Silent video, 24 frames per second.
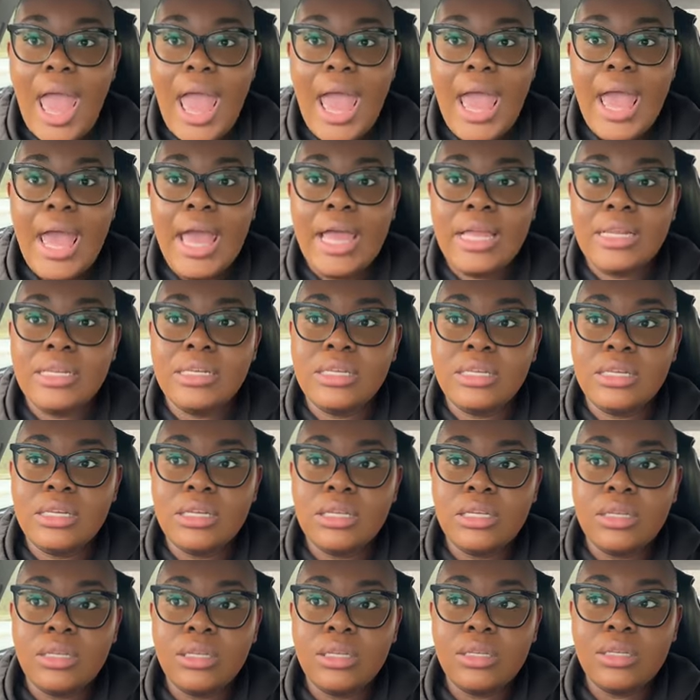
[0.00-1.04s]
And
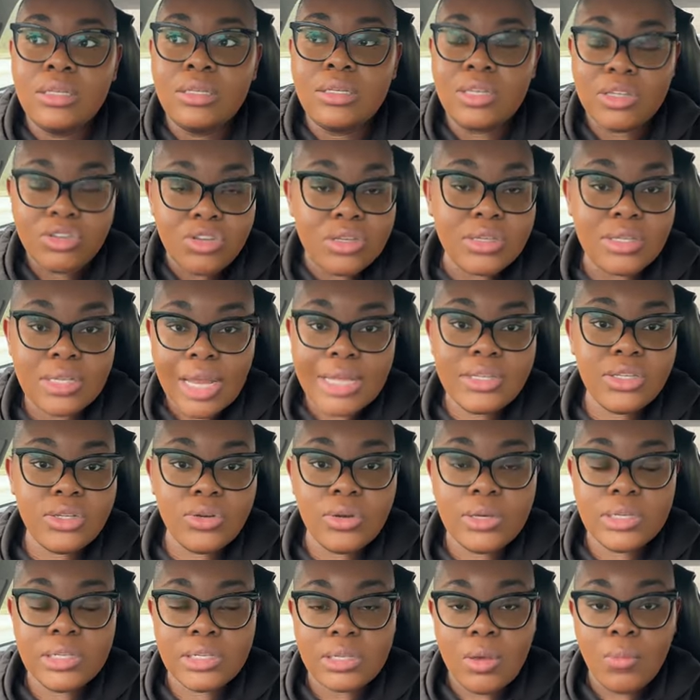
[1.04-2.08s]
Sister
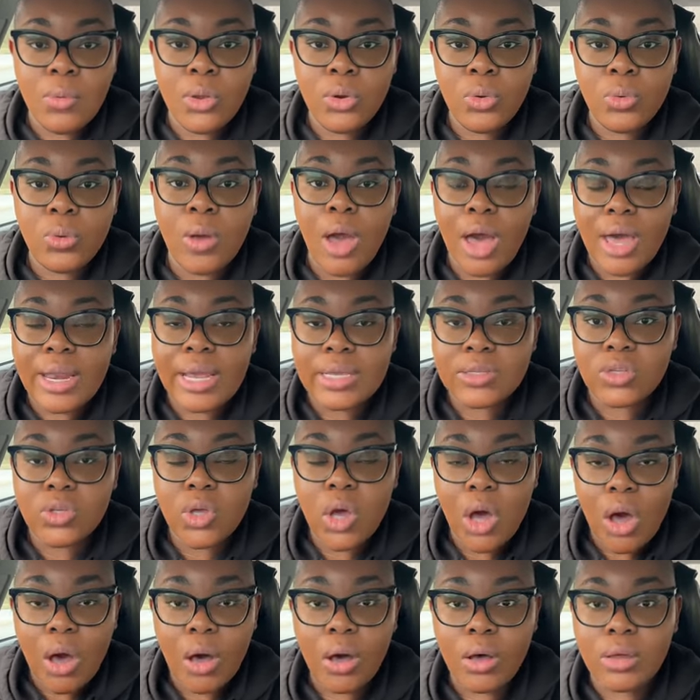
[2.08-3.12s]
Celestial is someone who God has
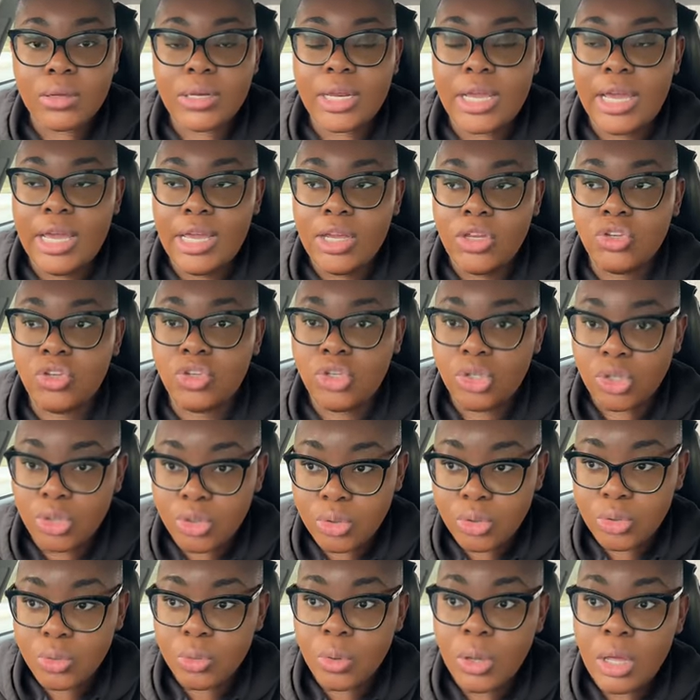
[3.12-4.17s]
called
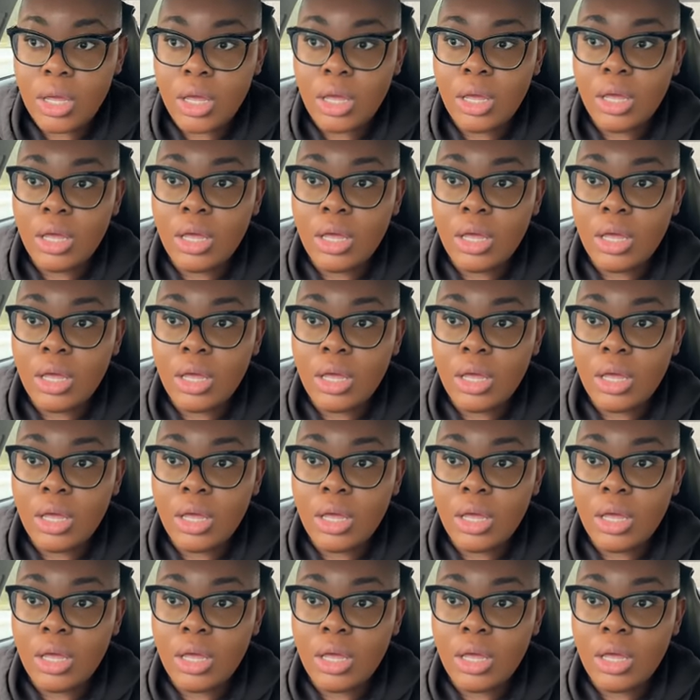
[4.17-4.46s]
into